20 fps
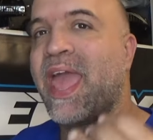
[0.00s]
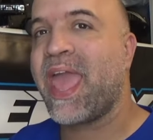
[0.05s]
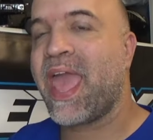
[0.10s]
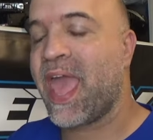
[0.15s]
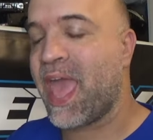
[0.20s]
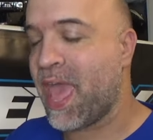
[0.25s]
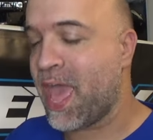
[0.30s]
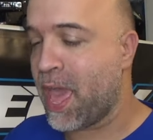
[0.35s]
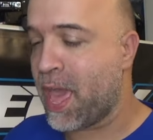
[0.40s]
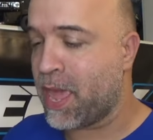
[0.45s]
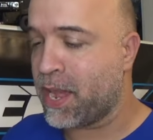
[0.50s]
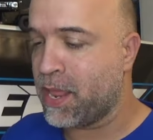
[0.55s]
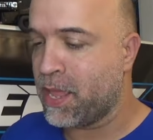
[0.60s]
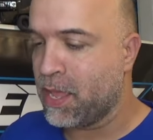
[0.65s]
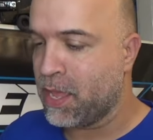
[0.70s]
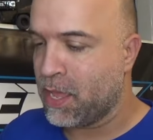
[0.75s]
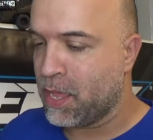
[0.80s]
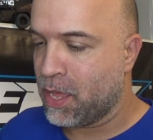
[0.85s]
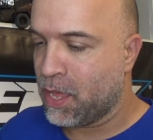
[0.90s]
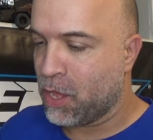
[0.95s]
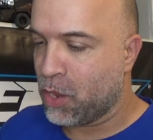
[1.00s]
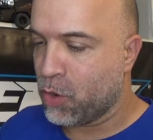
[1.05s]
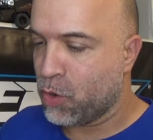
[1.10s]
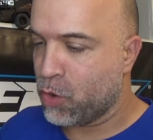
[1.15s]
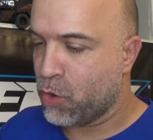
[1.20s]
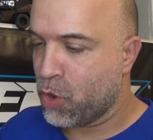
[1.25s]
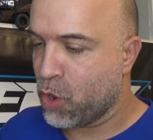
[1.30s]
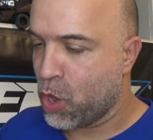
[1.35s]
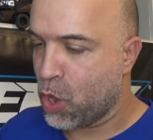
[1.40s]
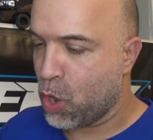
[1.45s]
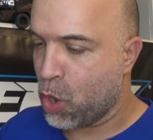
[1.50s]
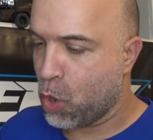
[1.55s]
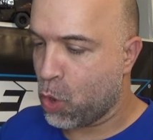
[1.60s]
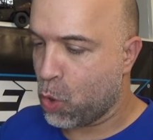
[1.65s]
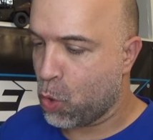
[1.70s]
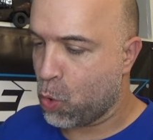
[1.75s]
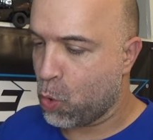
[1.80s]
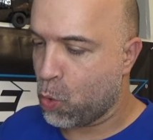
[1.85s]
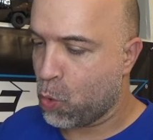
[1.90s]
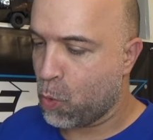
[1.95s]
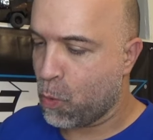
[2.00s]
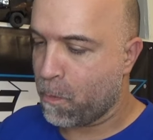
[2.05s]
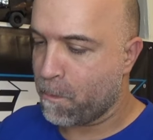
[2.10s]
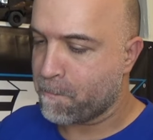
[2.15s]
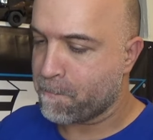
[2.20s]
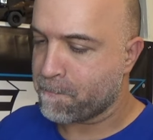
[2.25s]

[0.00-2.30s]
had no